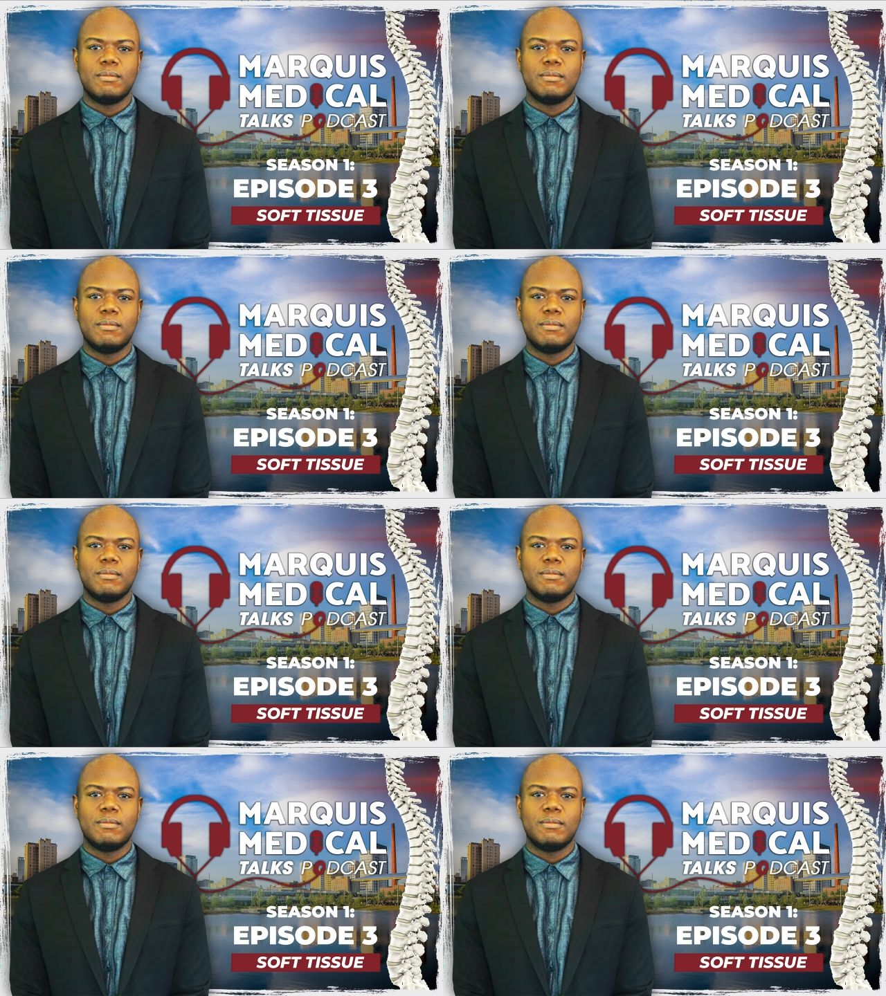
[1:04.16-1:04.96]

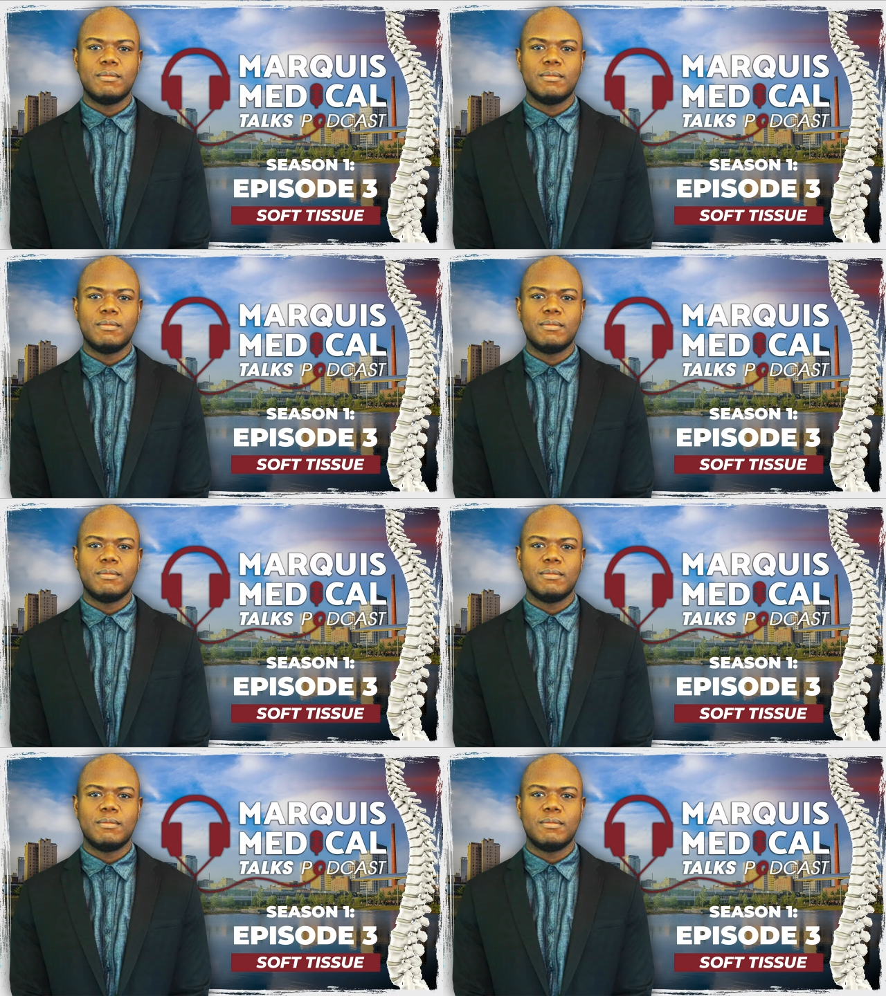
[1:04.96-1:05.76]

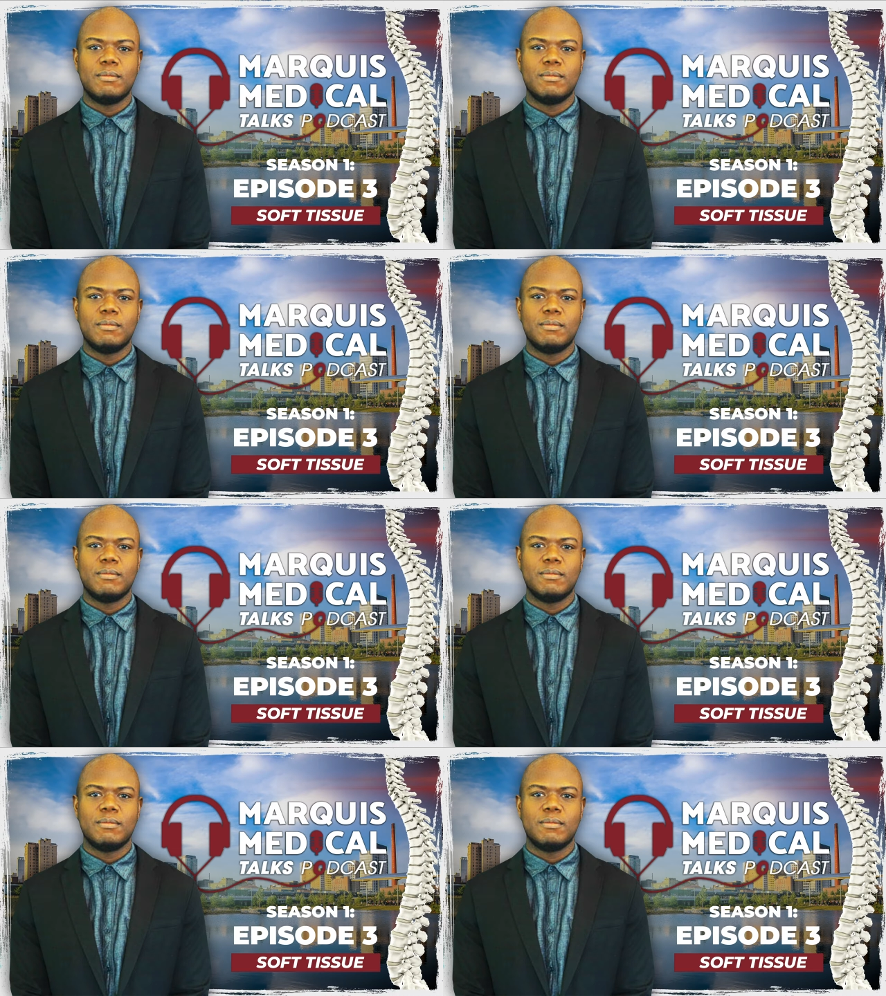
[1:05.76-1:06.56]

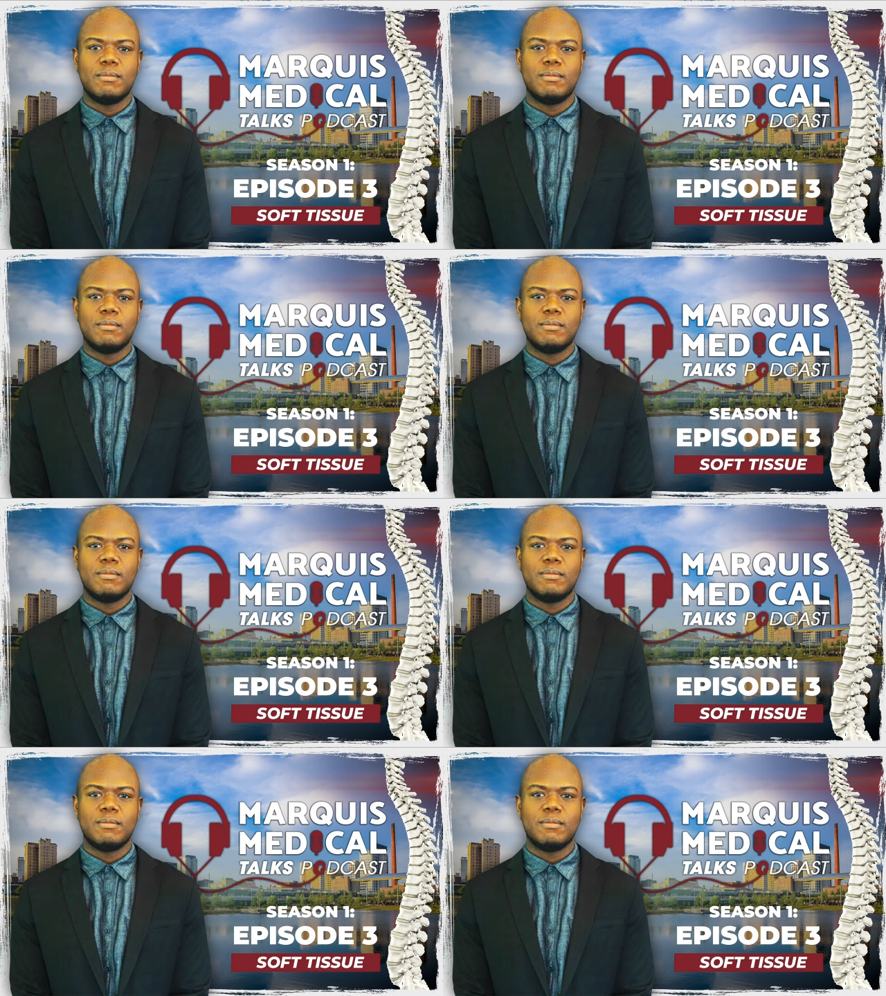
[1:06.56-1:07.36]

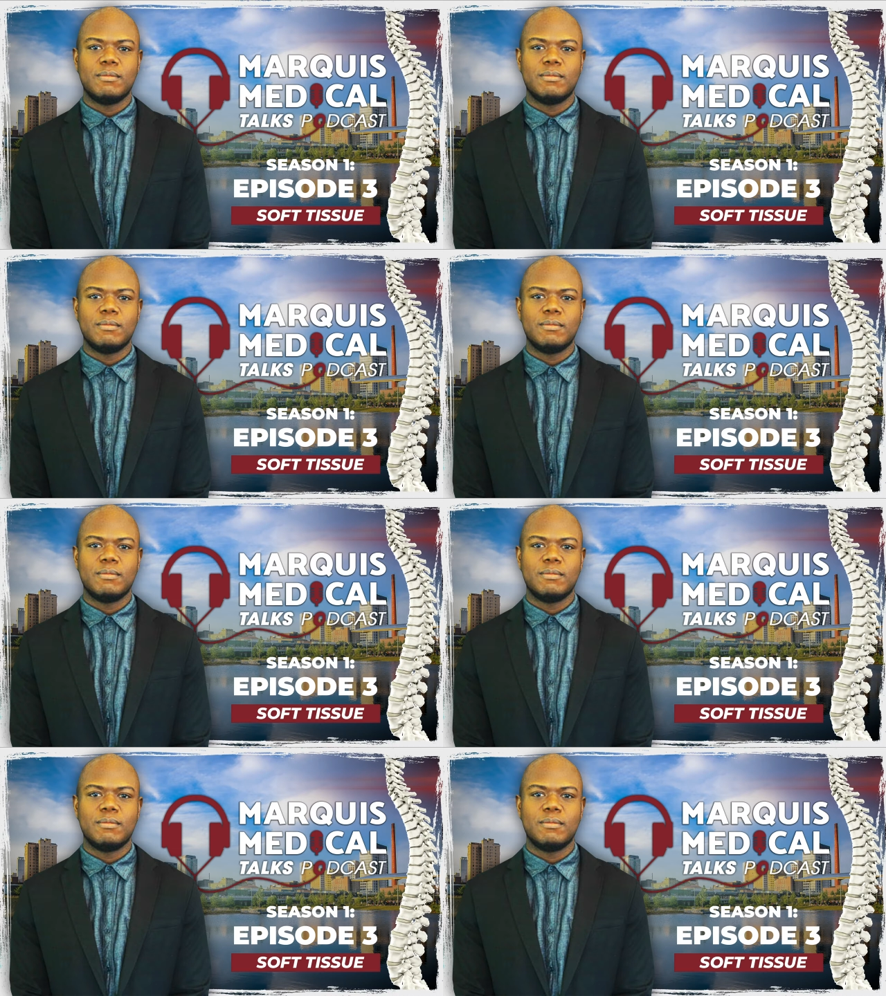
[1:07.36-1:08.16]

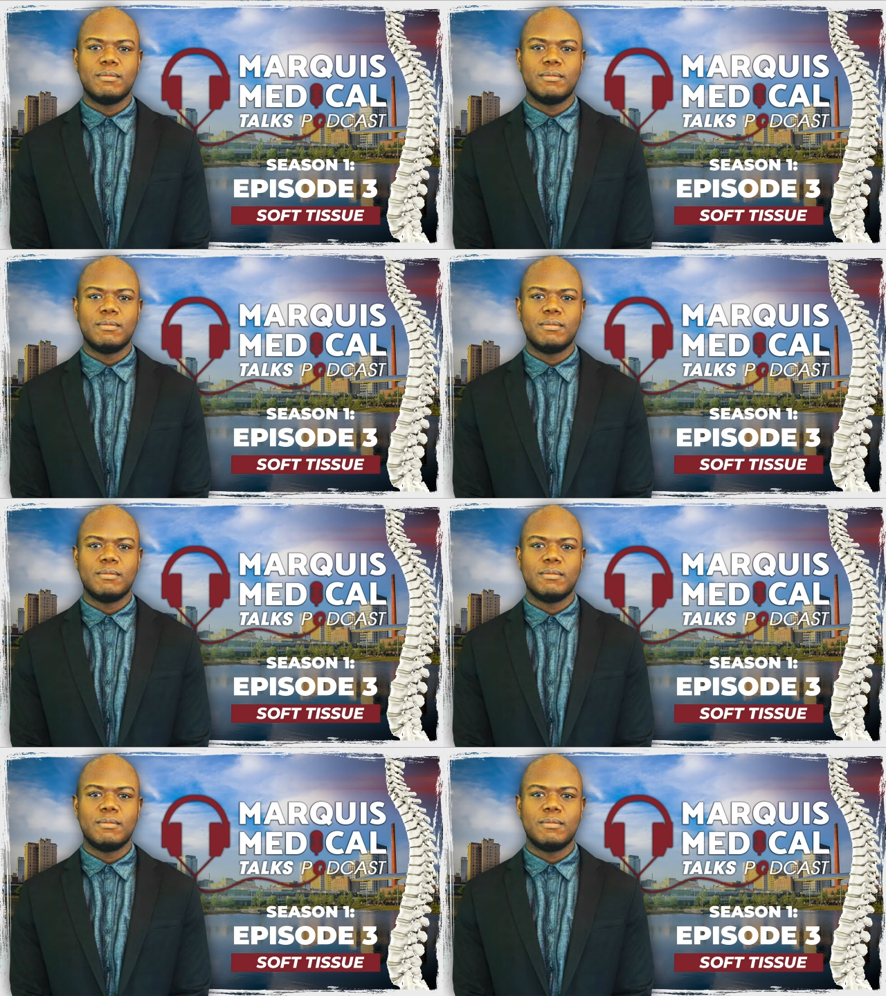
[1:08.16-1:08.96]

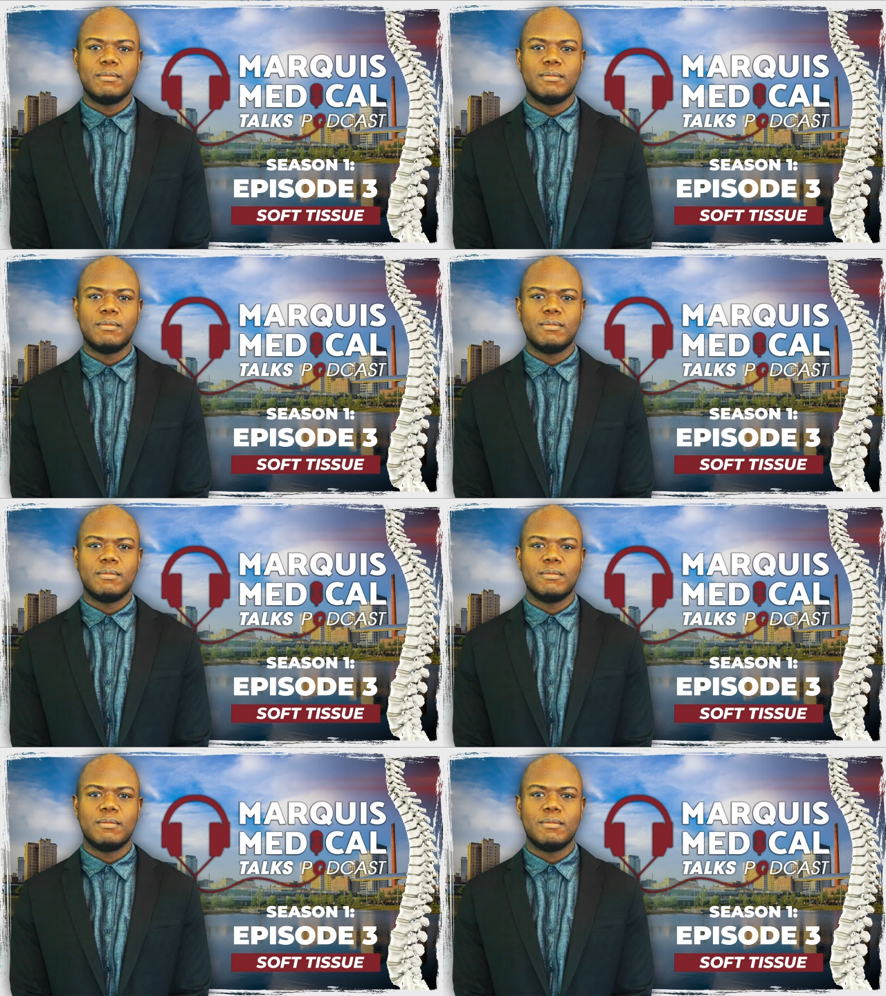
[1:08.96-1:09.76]

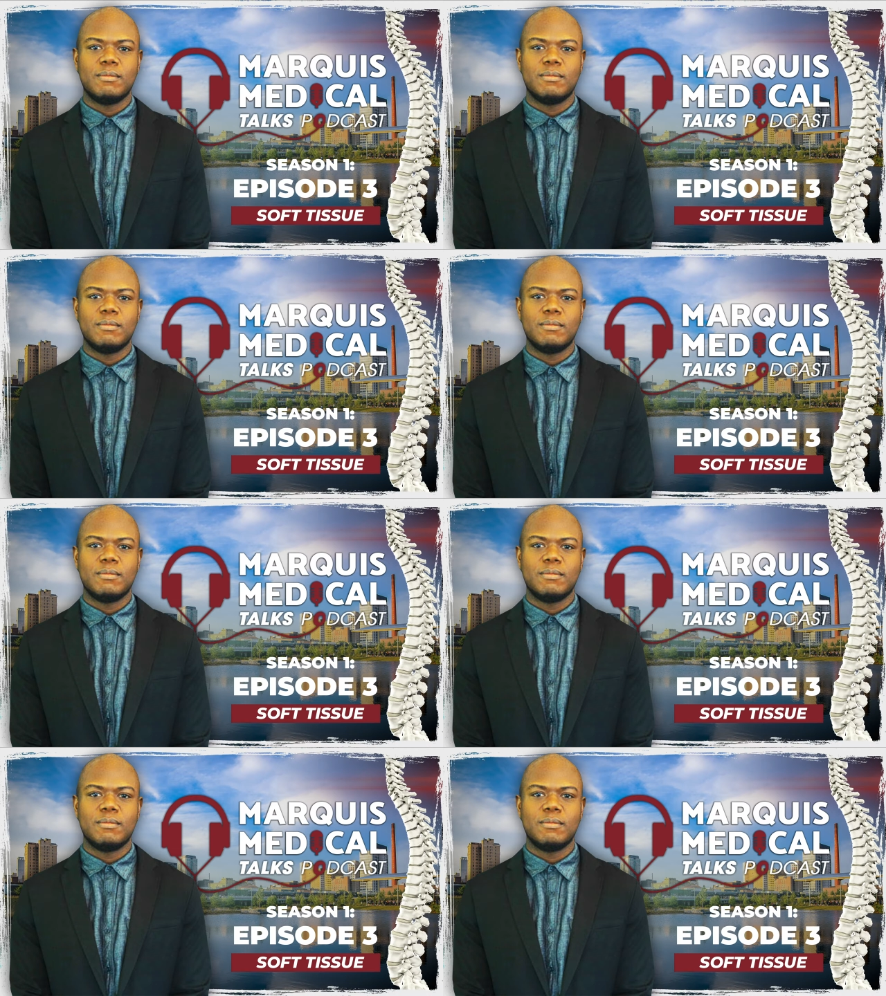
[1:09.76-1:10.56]

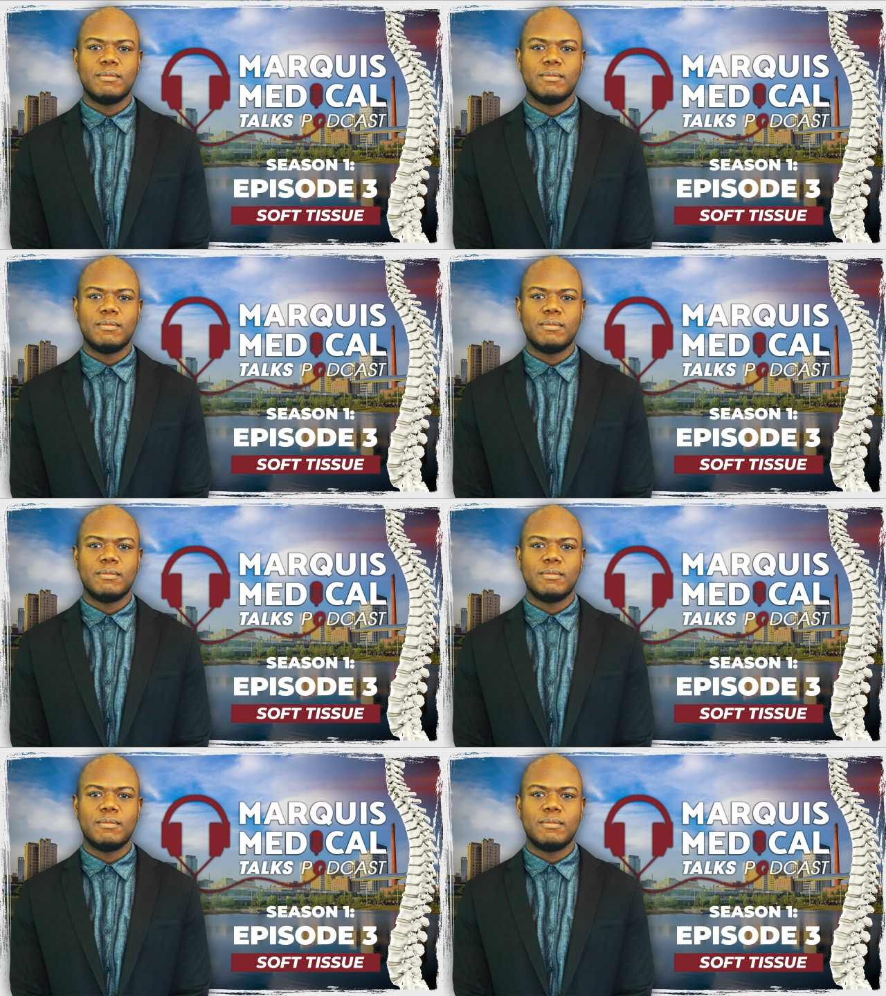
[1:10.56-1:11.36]

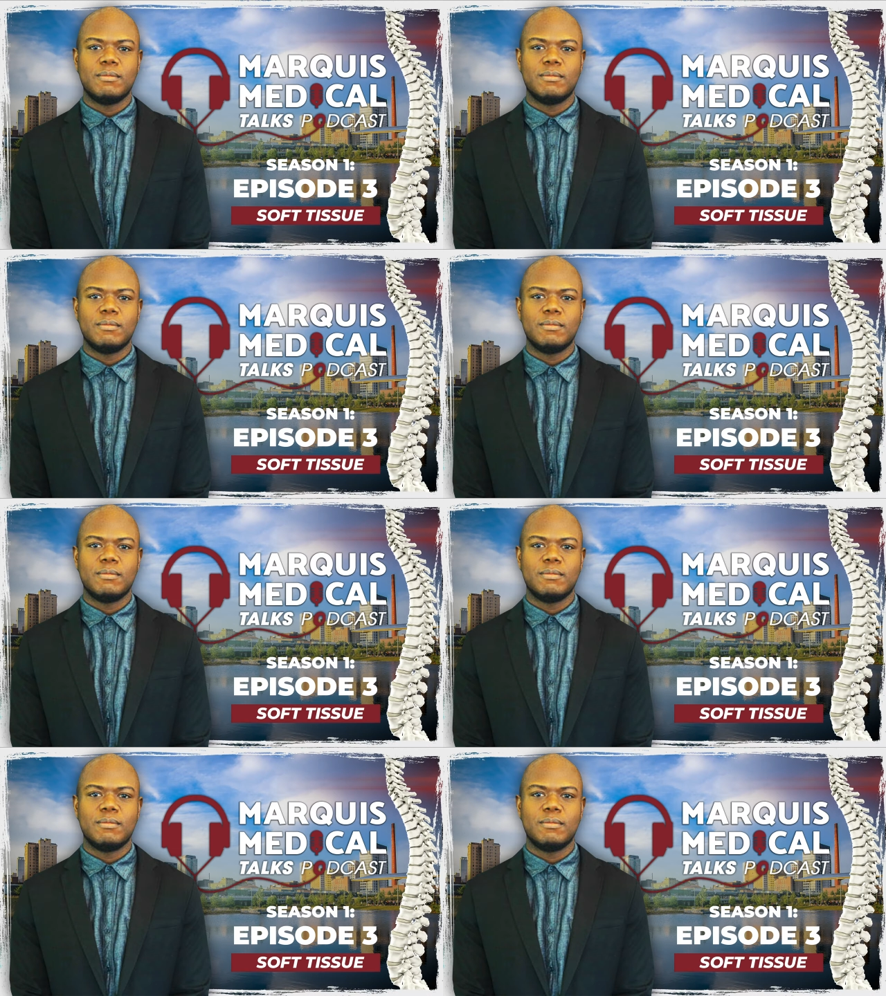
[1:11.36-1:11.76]
(no lip movement)